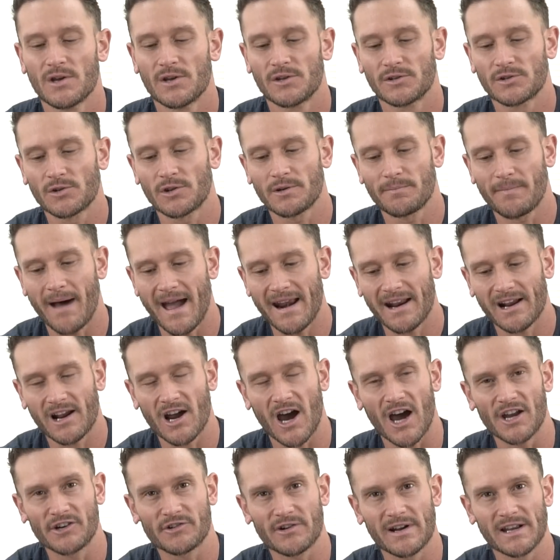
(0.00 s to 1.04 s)
So the
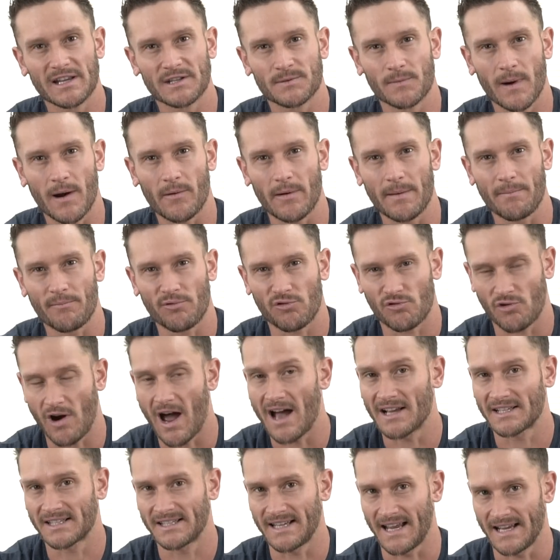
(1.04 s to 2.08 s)
mitochondria is where we
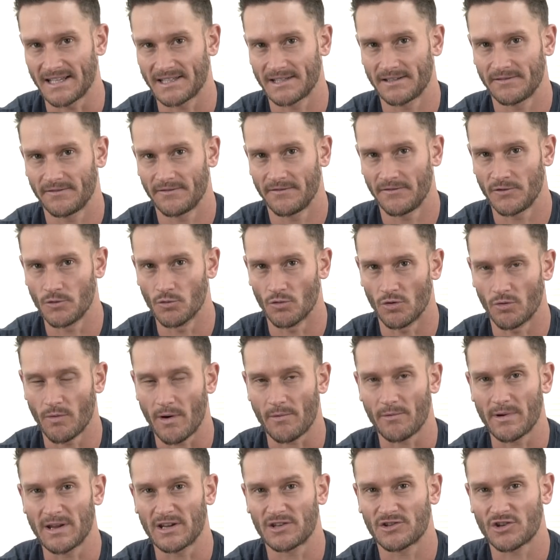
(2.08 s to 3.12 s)
process fuel, where
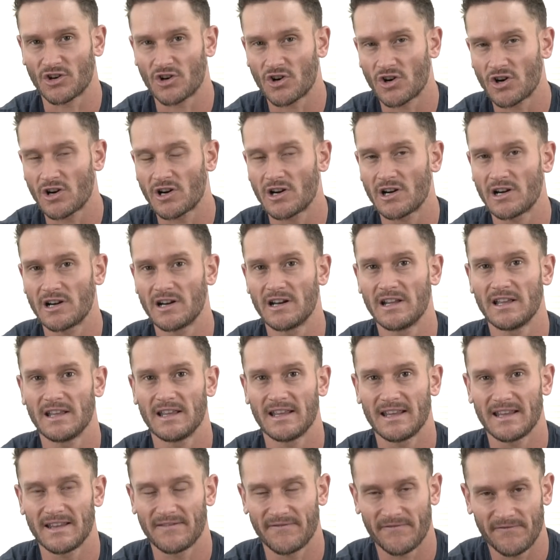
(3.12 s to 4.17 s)
we turn
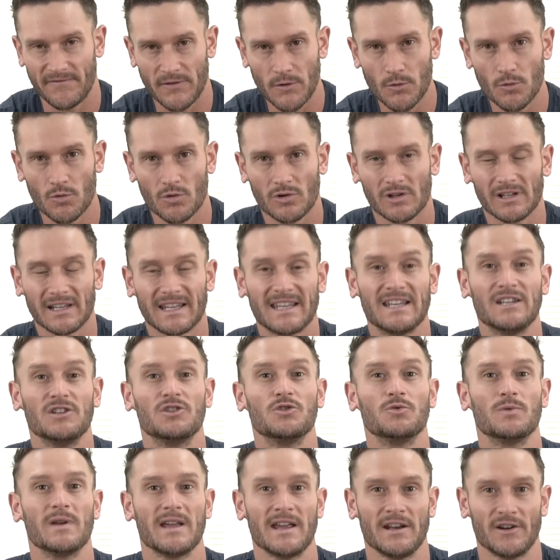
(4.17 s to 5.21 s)
fuel
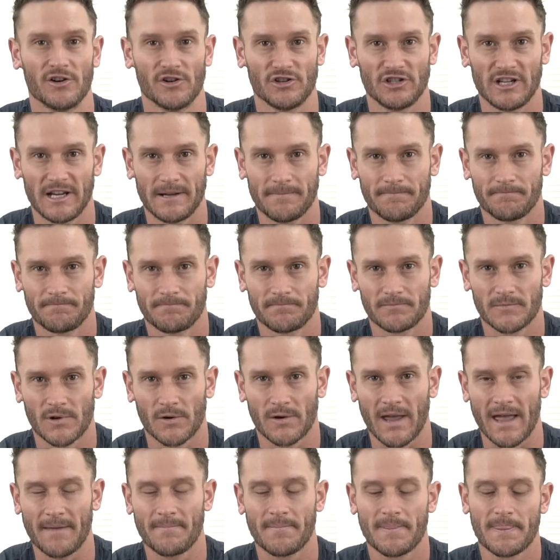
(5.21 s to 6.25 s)
into energy,
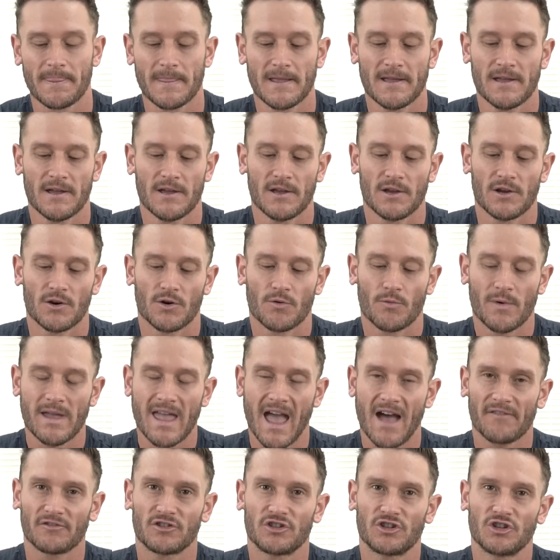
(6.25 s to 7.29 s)
okay? We
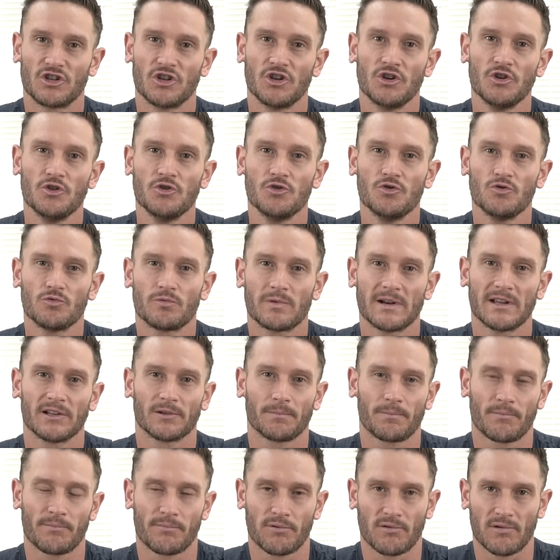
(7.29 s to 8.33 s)
have two
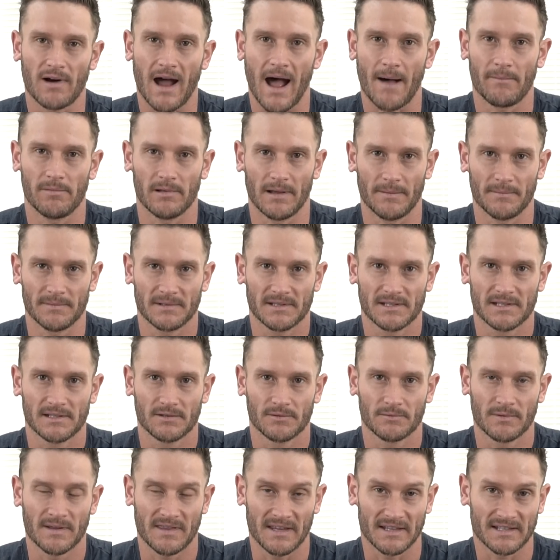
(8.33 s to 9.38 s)
real problems
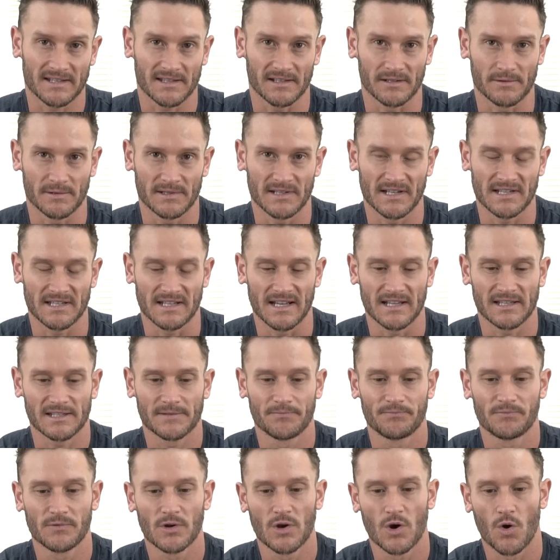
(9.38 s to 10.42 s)
with insulin resistance.